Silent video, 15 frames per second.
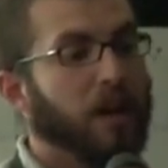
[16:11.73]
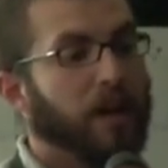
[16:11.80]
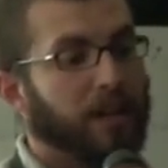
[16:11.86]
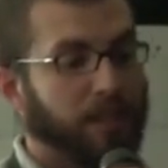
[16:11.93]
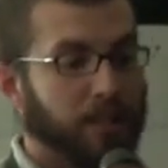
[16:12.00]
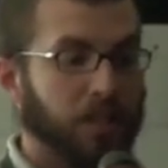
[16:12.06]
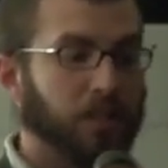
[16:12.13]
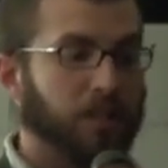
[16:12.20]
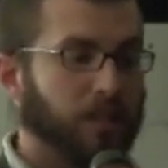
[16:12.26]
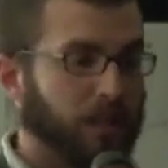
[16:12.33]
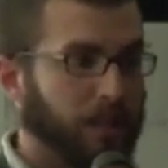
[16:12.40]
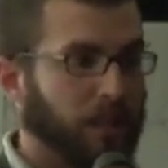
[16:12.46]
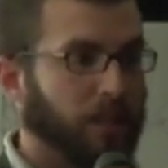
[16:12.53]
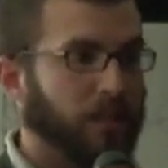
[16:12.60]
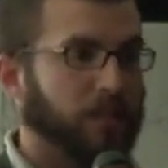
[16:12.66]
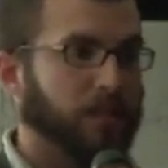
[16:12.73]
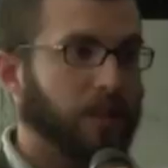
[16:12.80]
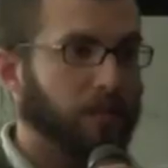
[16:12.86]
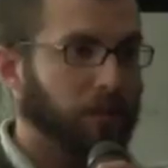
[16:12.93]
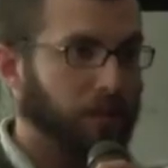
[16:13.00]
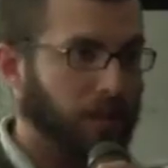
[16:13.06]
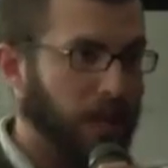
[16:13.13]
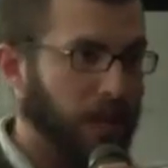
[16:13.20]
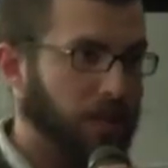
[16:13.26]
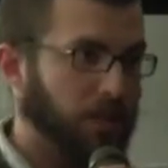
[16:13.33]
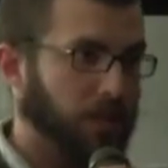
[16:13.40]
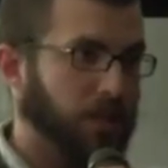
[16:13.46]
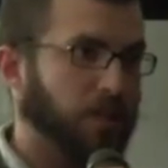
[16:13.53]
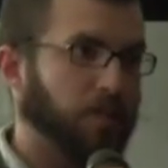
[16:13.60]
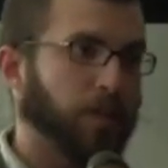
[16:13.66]
Additionally, several
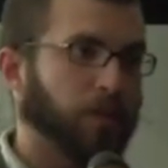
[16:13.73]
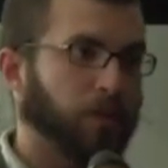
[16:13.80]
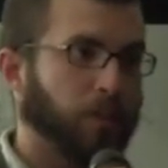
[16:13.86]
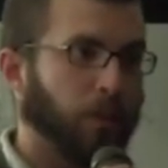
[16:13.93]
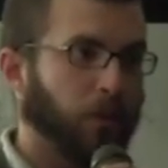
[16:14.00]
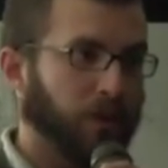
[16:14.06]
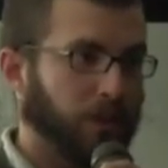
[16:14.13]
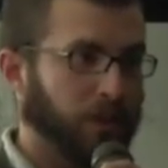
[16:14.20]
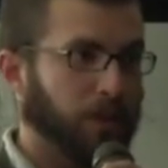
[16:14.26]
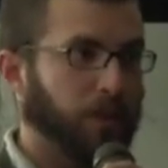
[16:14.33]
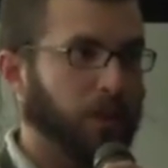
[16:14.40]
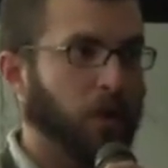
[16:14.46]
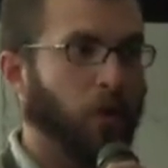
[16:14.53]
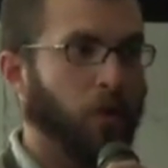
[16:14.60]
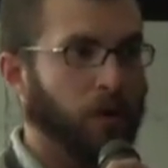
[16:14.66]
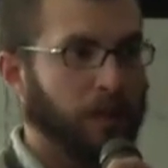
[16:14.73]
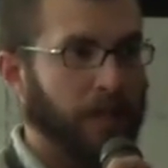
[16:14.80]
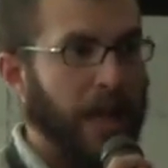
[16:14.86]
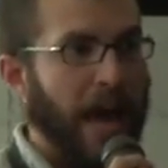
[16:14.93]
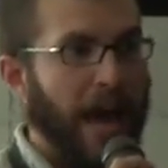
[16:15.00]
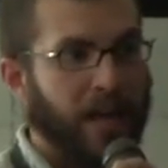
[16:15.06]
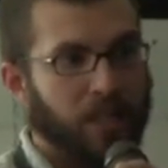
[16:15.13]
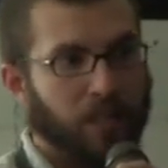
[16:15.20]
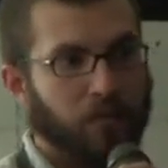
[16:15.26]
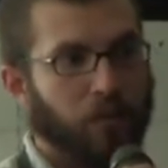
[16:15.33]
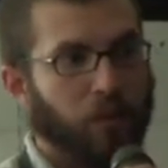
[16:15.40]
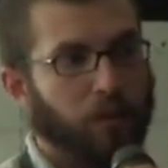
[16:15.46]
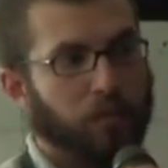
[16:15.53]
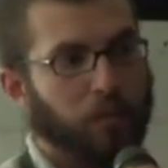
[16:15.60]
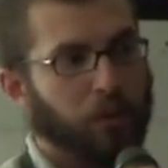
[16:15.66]
acacias have been reported to be orally active
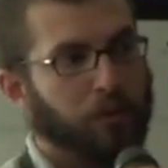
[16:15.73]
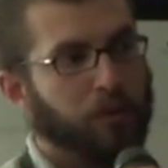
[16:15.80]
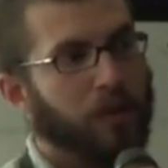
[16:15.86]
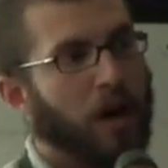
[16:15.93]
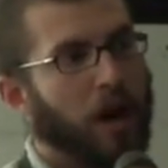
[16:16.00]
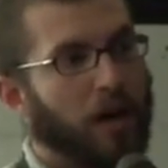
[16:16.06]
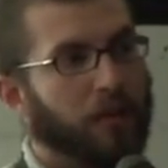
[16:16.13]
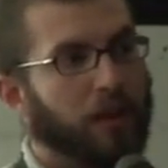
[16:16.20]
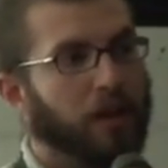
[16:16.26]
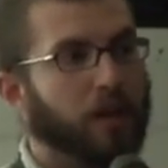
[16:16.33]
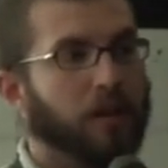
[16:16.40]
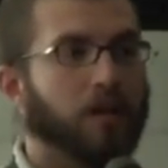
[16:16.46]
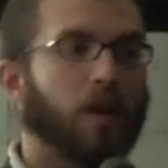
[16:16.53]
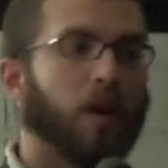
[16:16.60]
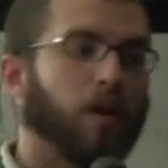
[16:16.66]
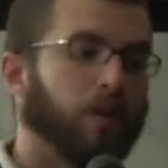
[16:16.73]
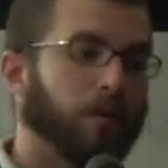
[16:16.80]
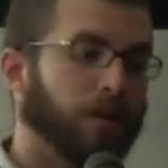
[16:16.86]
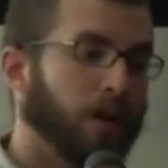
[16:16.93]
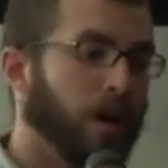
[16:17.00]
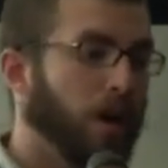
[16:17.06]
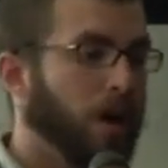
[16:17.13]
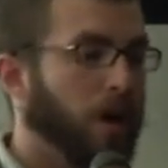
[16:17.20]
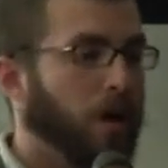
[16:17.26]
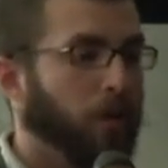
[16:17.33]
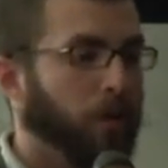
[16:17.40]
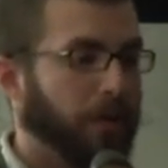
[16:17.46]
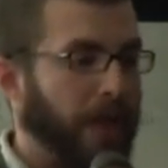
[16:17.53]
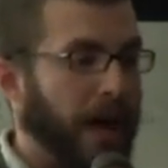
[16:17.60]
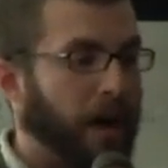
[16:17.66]
when brewed on their own
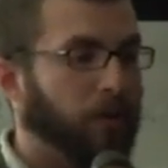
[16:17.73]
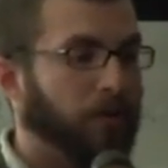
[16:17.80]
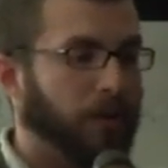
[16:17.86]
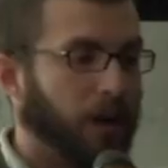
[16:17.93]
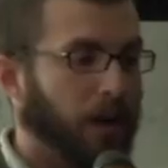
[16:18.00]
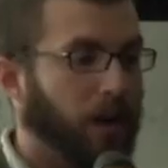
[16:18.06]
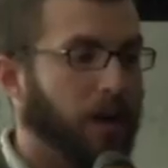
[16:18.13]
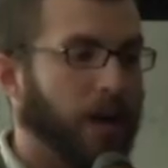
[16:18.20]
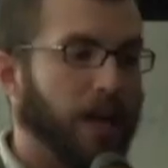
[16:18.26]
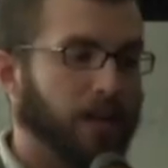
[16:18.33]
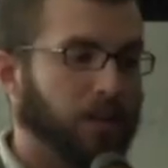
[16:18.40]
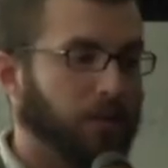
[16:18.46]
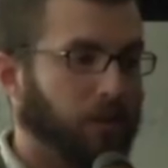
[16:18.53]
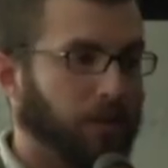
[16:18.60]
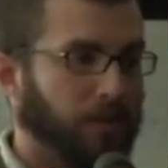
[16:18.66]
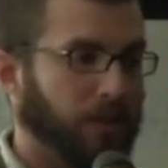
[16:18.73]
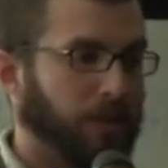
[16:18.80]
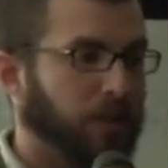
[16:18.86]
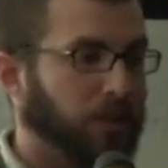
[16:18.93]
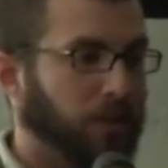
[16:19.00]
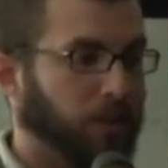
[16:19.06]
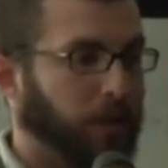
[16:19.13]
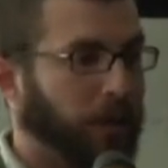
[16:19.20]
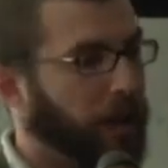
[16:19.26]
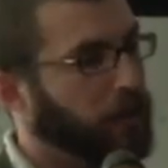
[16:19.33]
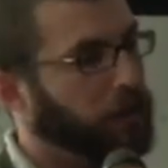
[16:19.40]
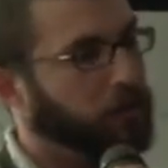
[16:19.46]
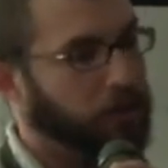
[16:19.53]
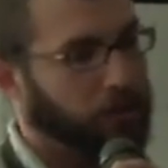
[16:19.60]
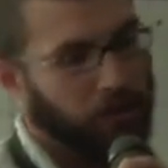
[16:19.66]
without any sort of additional
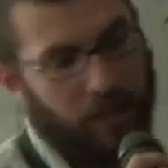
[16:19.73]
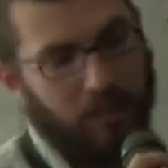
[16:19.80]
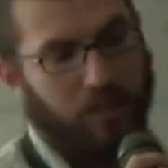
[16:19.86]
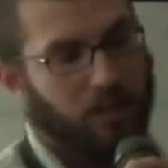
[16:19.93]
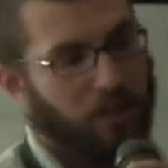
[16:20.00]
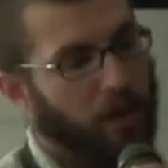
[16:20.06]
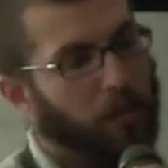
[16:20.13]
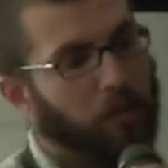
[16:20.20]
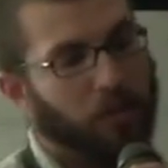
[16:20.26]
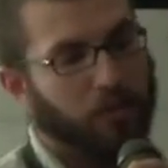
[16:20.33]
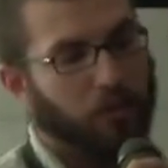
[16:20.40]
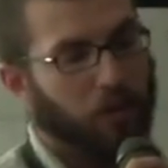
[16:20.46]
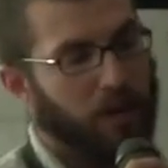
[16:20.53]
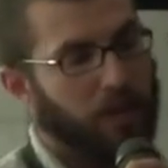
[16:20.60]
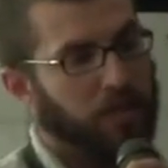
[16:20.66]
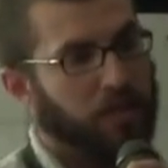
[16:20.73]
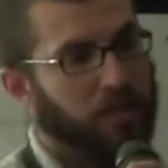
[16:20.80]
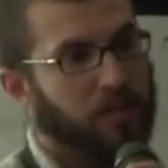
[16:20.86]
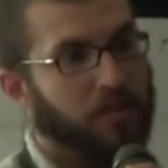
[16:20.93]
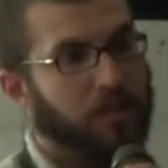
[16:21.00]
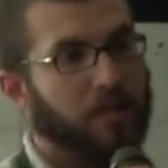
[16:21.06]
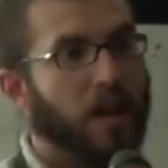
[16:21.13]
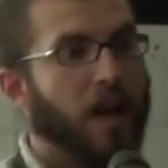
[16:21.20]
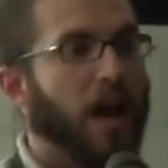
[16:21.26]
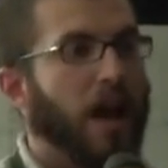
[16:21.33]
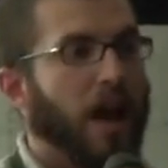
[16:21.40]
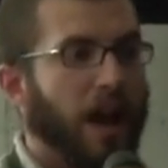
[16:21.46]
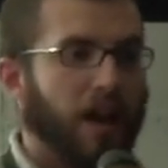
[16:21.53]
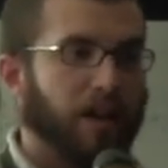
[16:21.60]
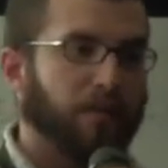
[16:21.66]
plant, which raises a number of questions.
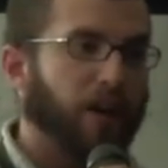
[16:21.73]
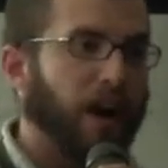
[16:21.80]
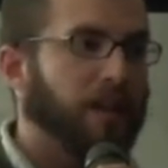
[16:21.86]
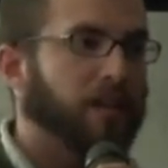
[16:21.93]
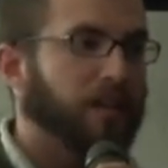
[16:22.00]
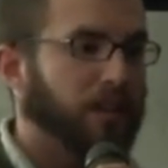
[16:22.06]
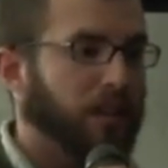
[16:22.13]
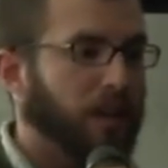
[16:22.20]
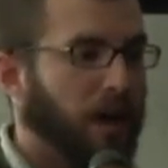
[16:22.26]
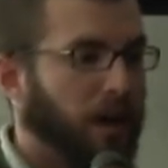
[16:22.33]
And finally,